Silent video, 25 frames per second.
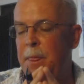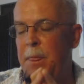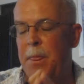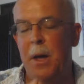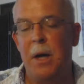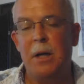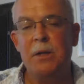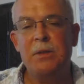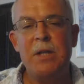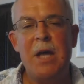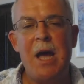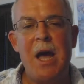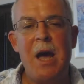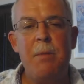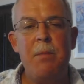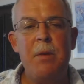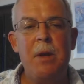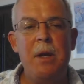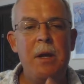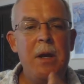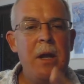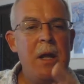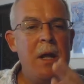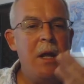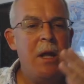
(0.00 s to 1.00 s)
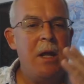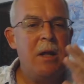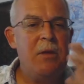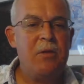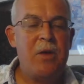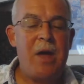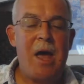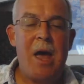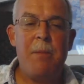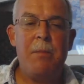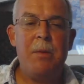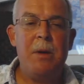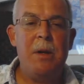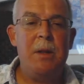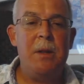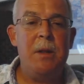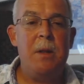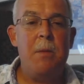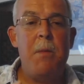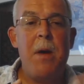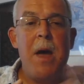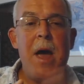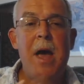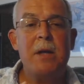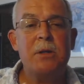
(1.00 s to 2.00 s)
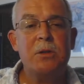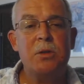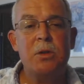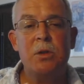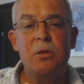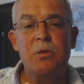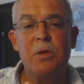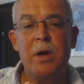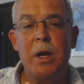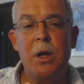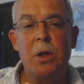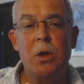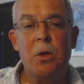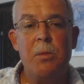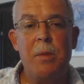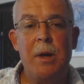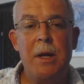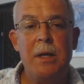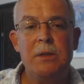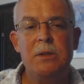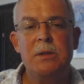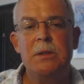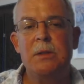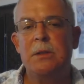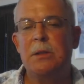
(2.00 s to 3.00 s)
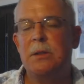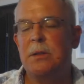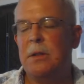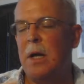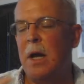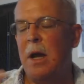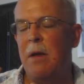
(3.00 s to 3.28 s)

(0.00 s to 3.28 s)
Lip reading: Does happen. It's happened in the past on a regular basis.